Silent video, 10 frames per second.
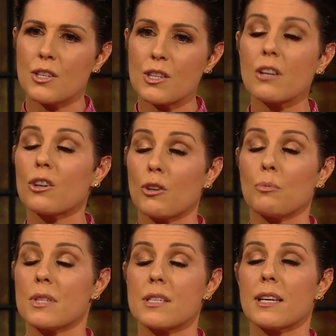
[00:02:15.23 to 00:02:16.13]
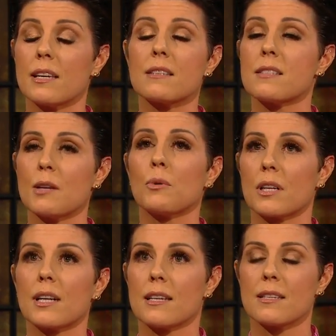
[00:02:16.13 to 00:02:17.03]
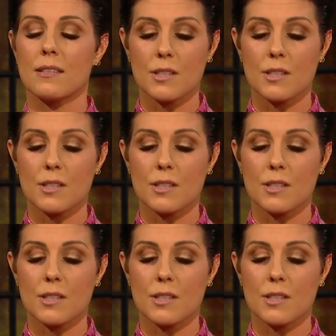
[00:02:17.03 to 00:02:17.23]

just look up and see what it is.